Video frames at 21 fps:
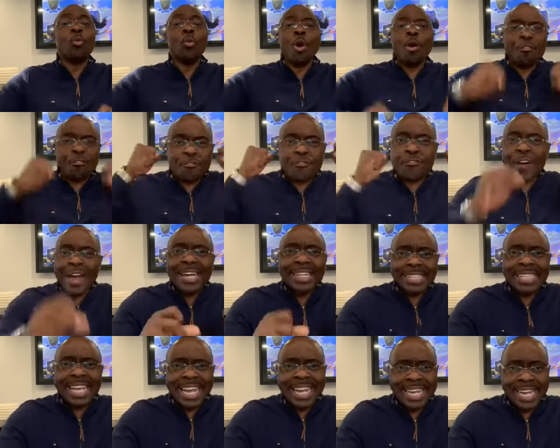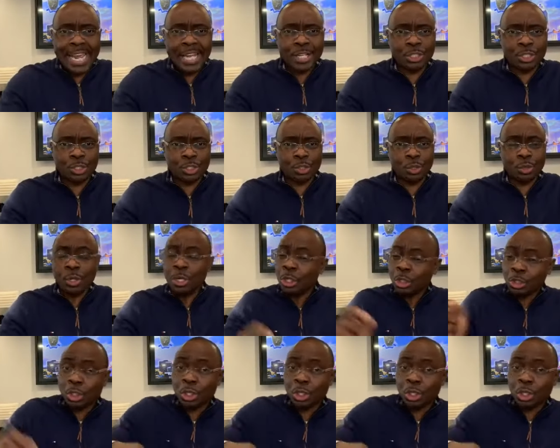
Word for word: will fight against you.